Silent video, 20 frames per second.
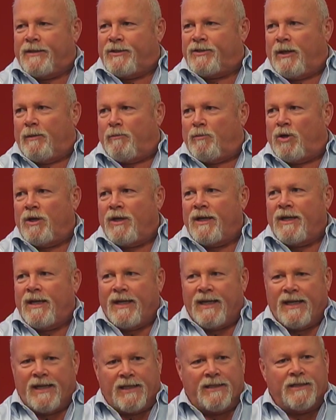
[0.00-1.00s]
the summer.
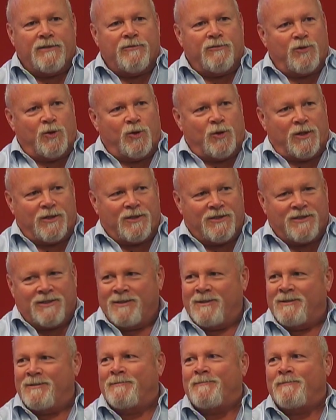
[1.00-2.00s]
And of
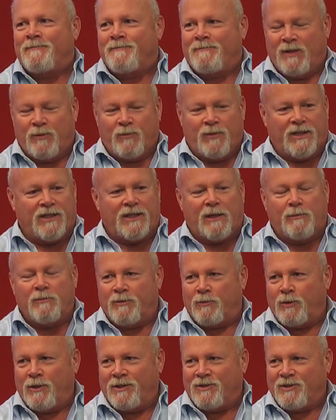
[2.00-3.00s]
course, we can
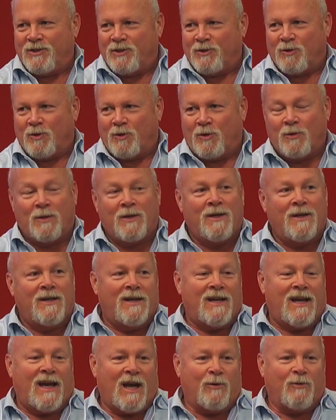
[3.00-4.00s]
come up with a zero.
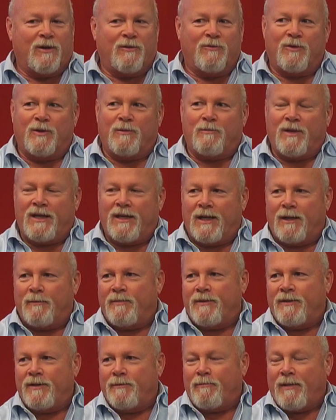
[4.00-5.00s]
However, it may
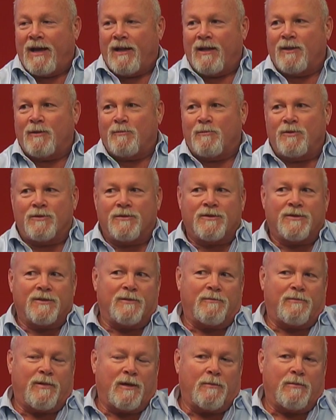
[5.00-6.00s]
not be palatable
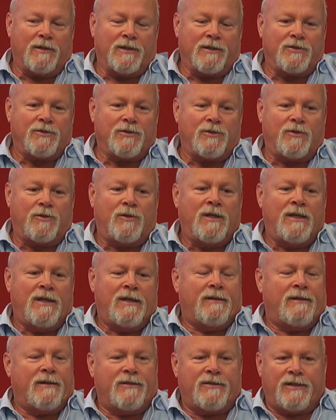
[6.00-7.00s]
to the public. So
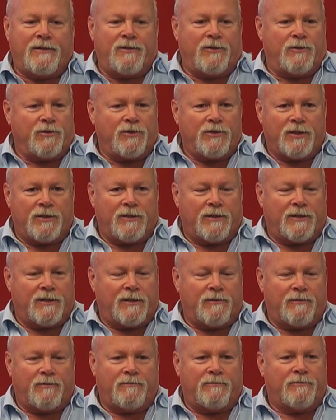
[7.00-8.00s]
let's say,
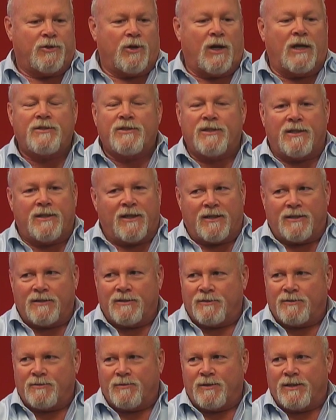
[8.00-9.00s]
crossing
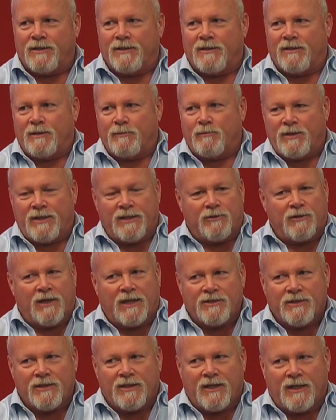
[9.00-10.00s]
guards. We can eliminate
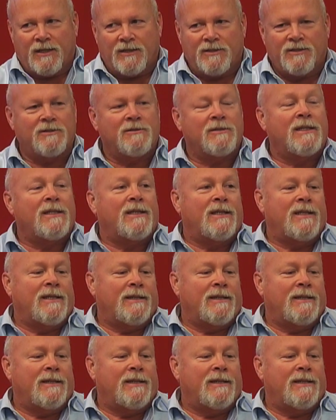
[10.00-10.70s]
crossing guards,